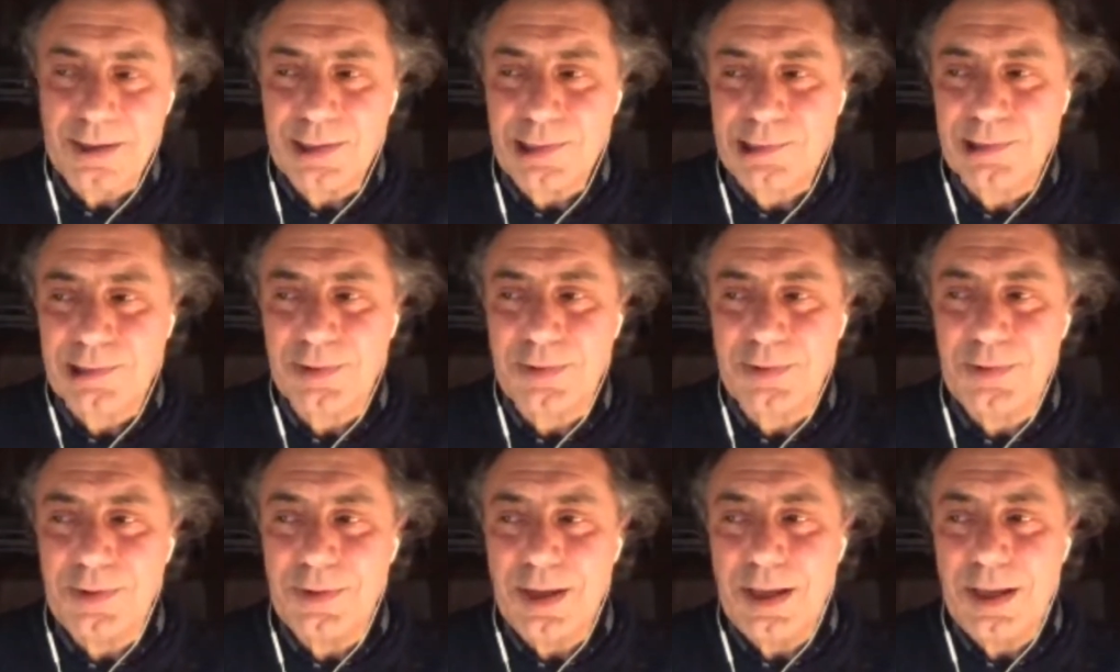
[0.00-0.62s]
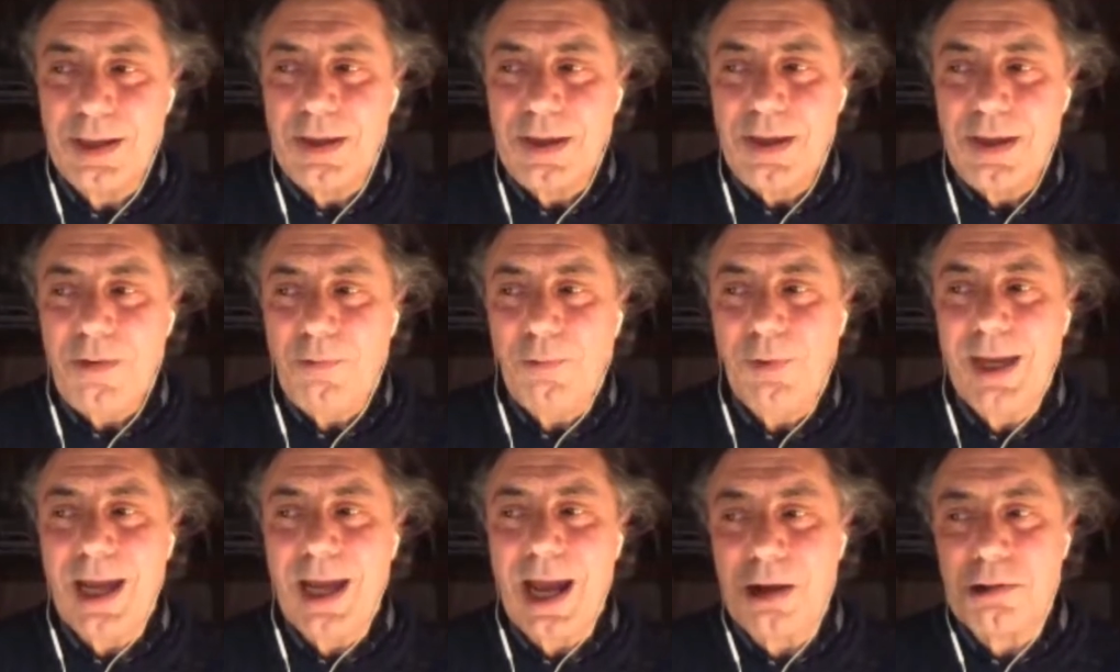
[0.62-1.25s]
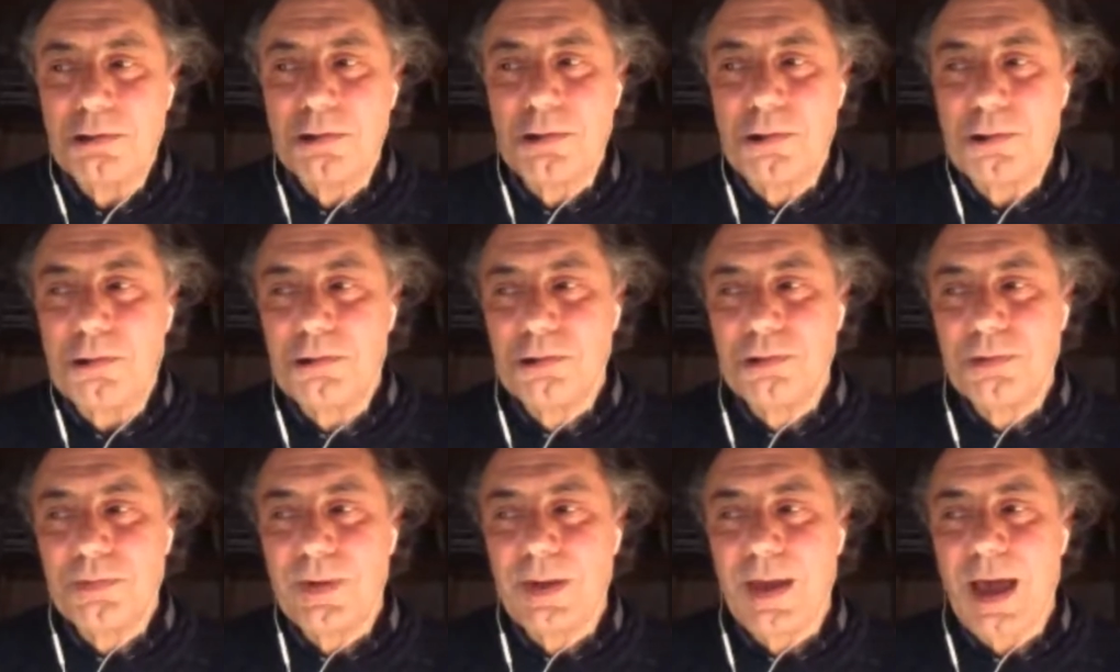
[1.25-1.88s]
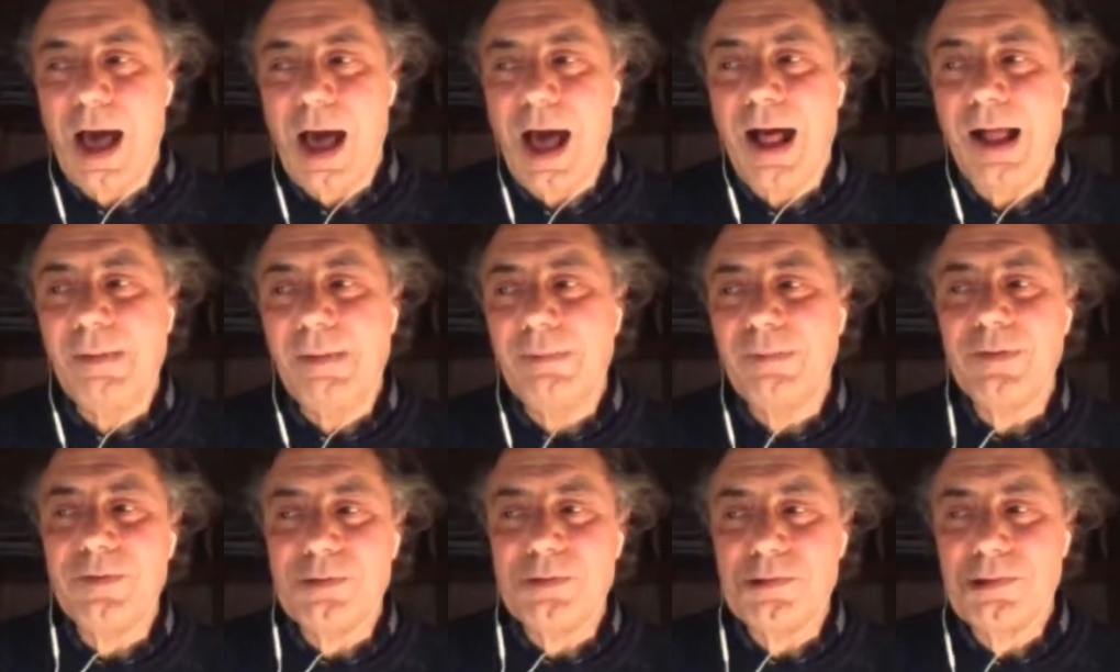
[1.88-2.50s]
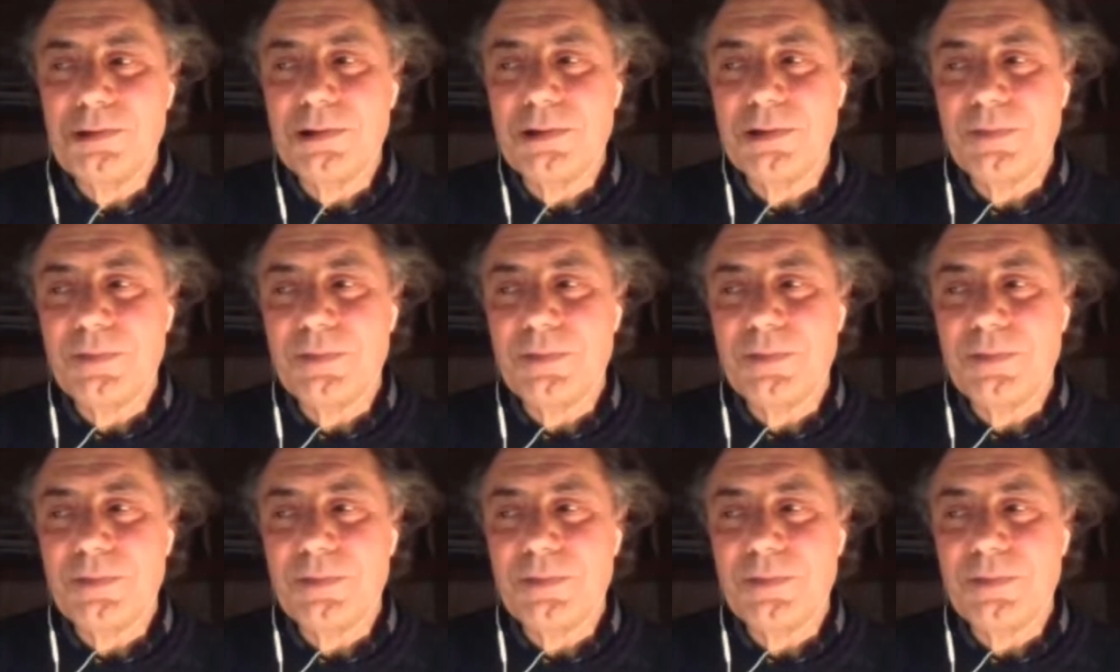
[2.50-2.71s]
So we had those albums.